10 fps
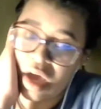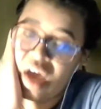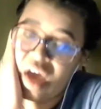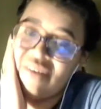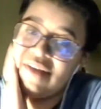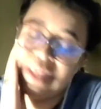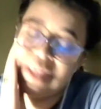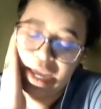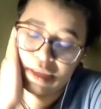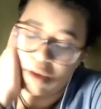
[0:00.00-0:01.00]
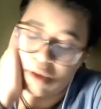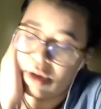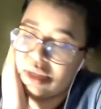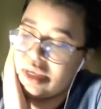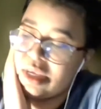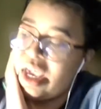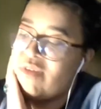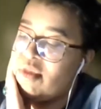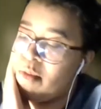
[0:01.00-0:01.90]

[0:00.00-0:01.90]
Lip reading: I feel like Lawrence gave the